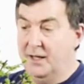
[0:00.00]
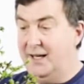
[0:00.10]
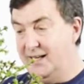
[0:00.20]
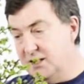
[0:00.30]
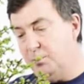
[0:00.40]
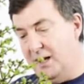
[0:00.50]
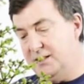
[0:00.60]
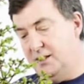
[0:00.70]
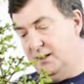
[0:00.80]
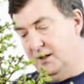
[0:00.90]
It is
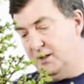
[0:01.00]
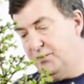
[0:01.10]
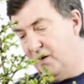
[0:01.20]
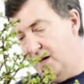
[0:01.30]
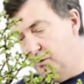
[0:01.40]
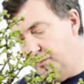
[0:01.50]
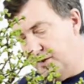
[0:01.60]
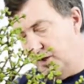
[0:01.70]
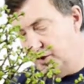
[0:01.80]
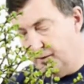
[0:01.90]
planted in its final
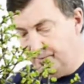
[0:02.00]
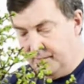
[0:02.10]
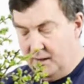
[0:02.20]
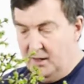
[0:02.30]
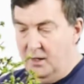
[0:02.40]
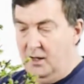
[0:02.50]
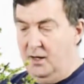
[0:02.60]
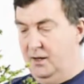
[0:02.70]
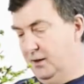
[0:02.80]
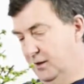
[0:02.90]
position,
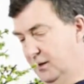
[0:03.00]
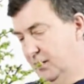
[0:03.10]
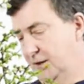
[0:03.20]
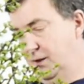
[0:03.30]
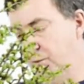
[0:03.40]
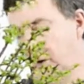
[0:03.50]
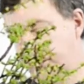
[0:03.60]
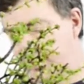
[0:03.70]
and it will